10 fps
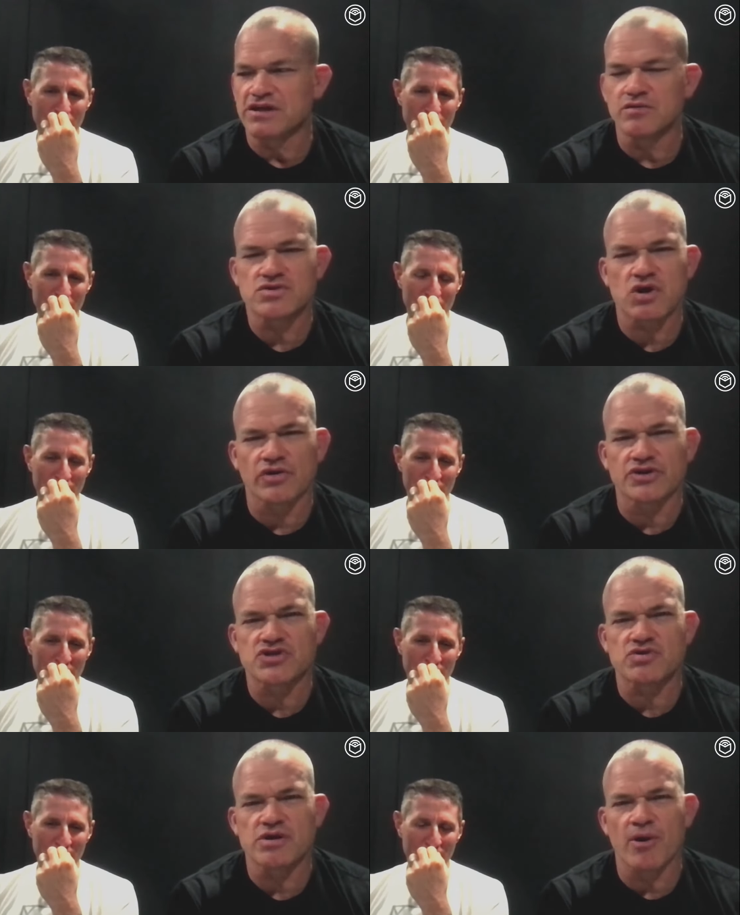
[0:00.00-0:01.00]
Speaker 1: It was called
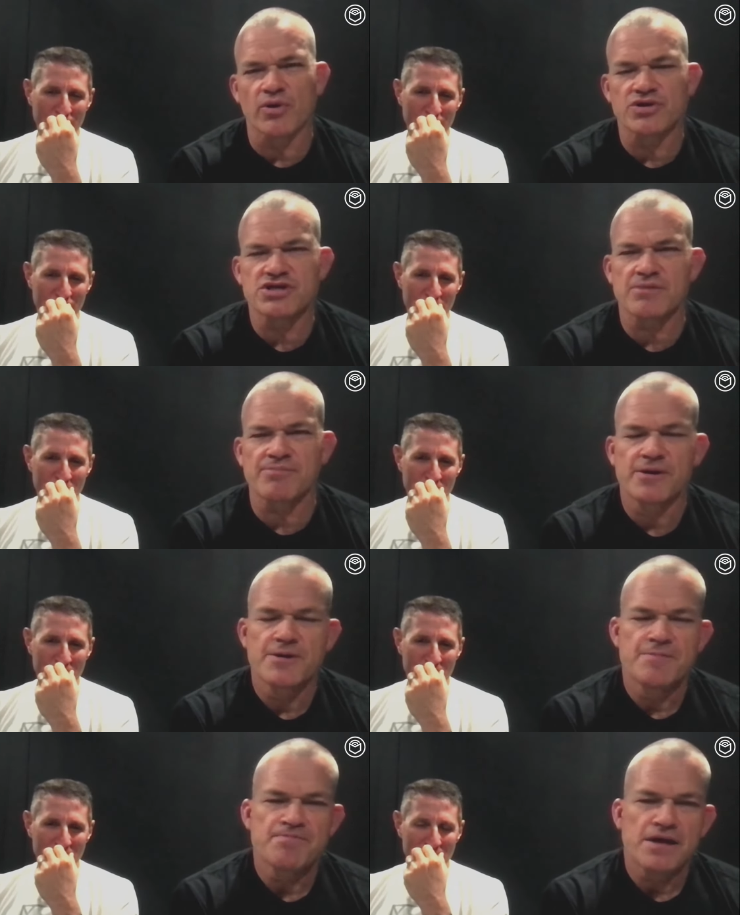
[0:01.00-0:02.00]
Extreme Ownership.
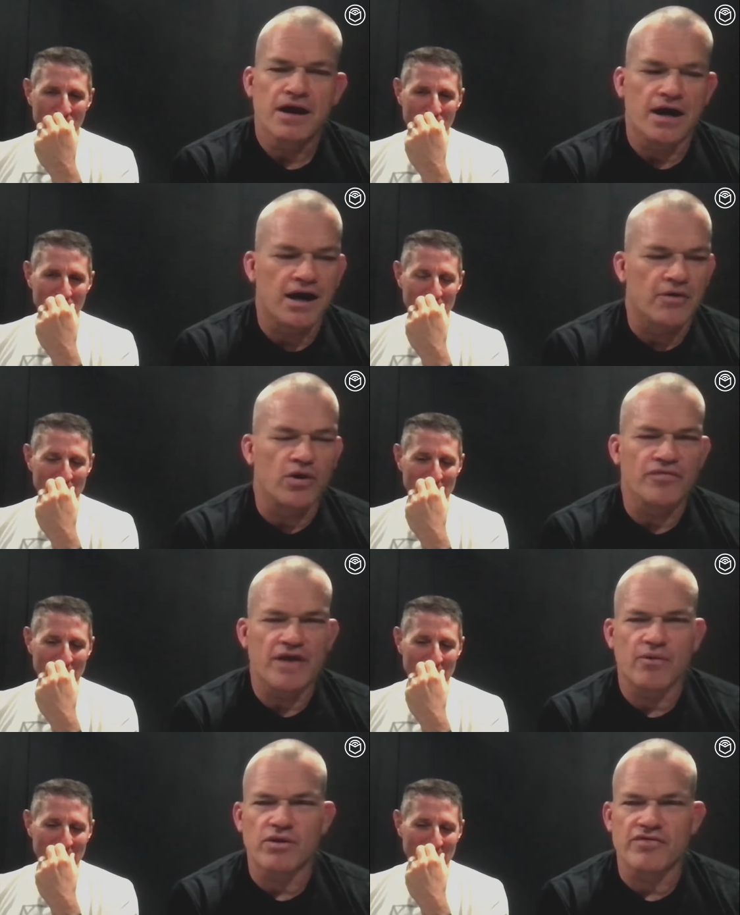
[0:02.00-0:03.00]
I wrote
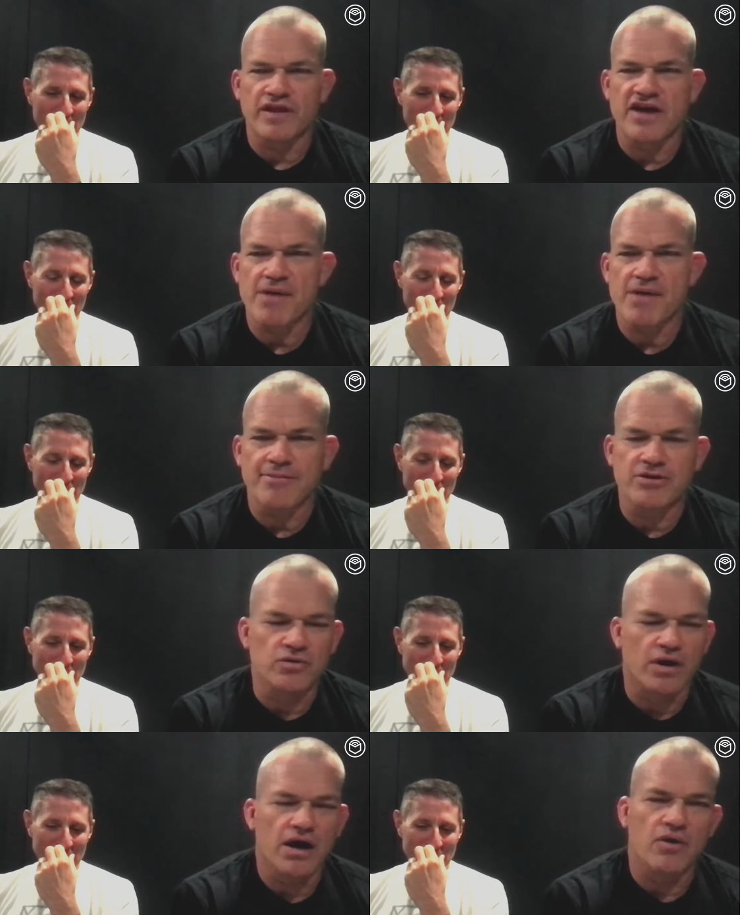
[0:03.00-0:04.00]
that with Leif Babin, who
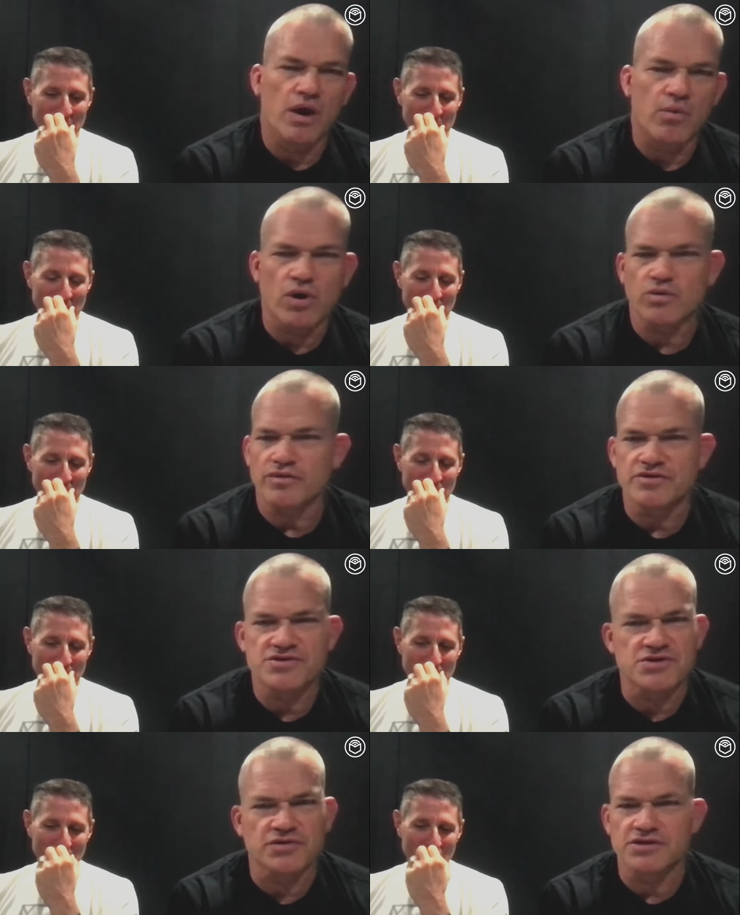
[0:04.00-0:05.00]
I, who I worked with in the
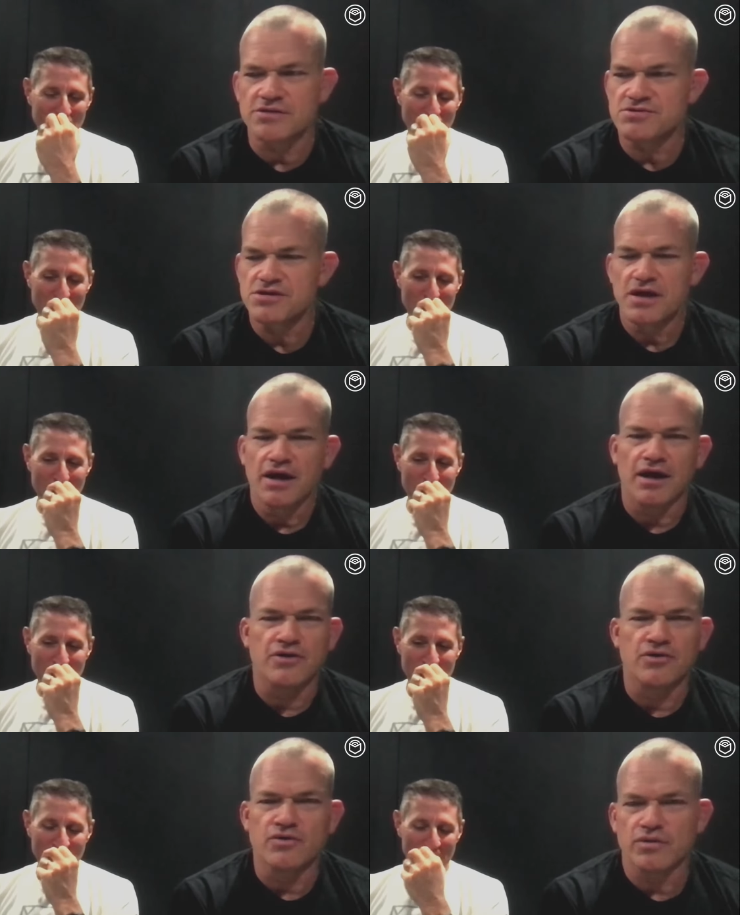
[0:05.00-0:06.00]
SEAL teams and
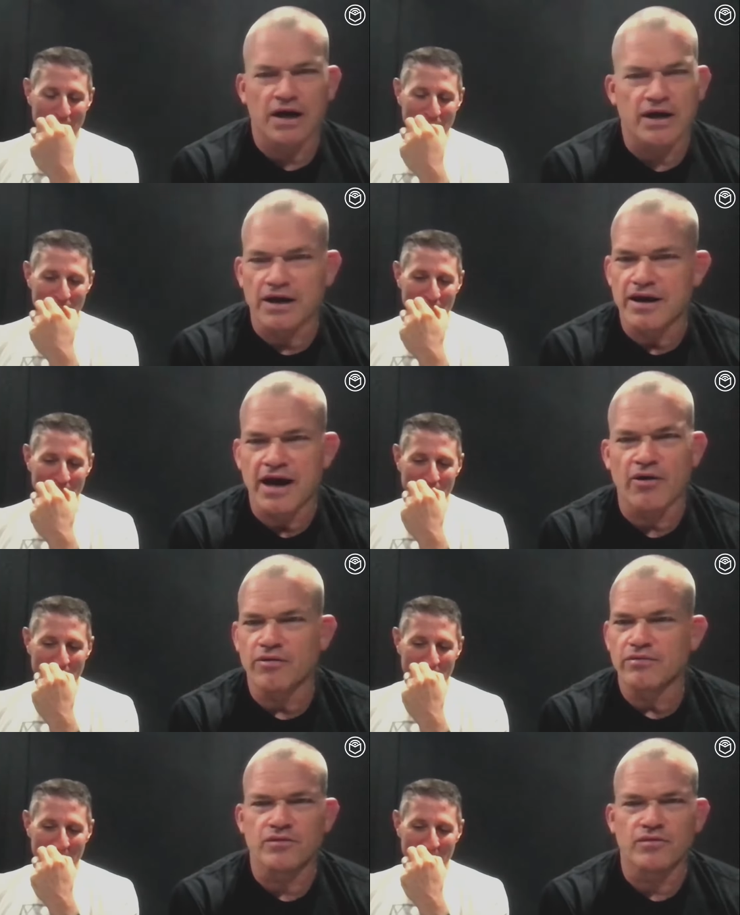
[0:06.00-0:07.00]
who I, I,
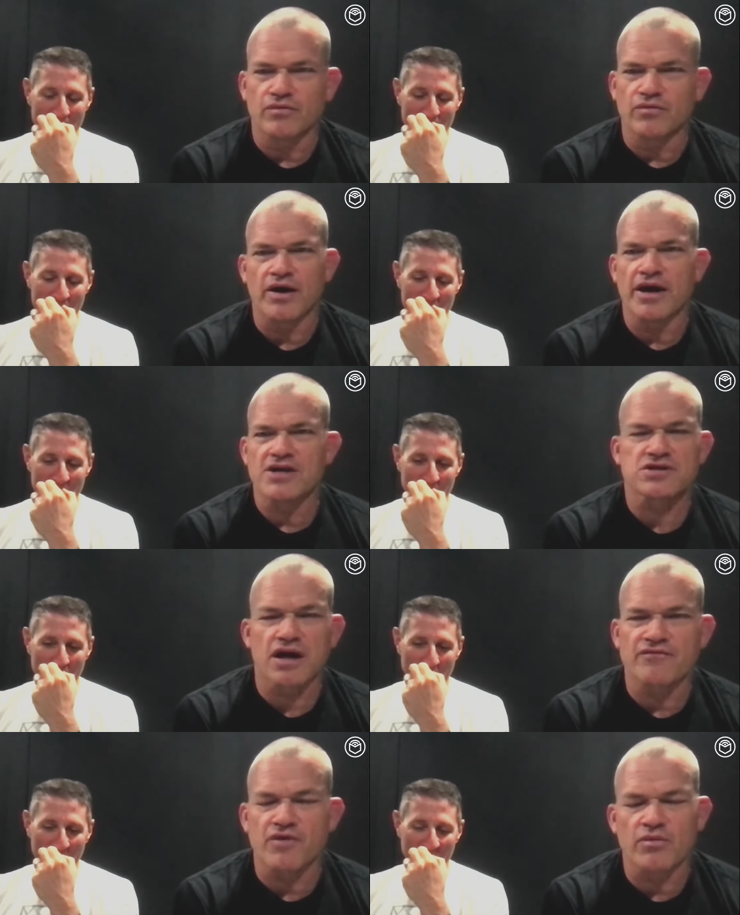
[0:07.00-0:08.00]
now run Echelon
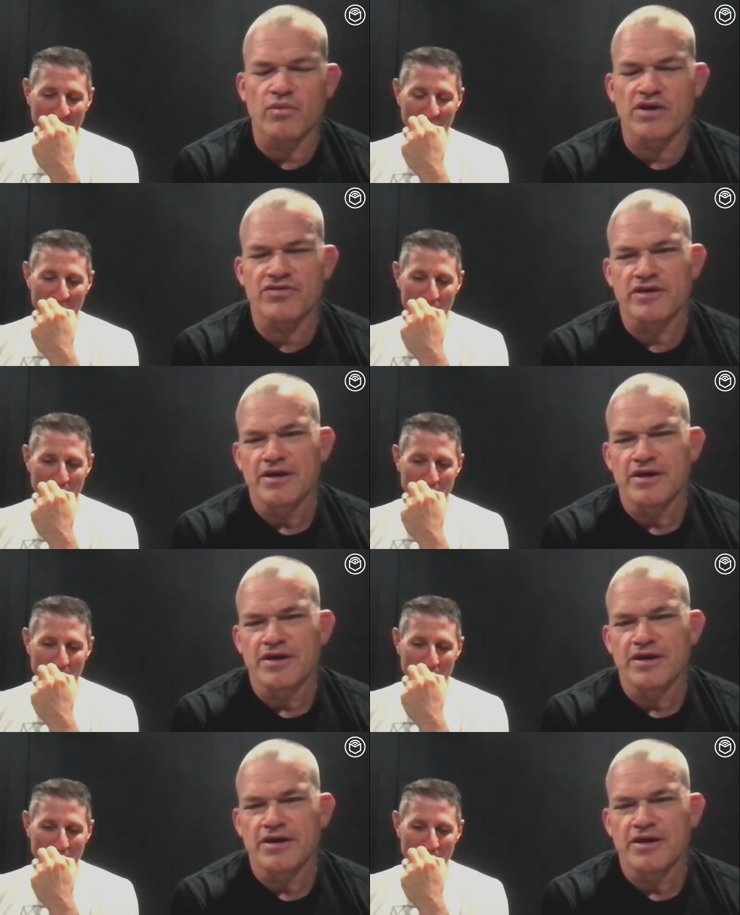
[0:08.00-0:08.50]
Front with.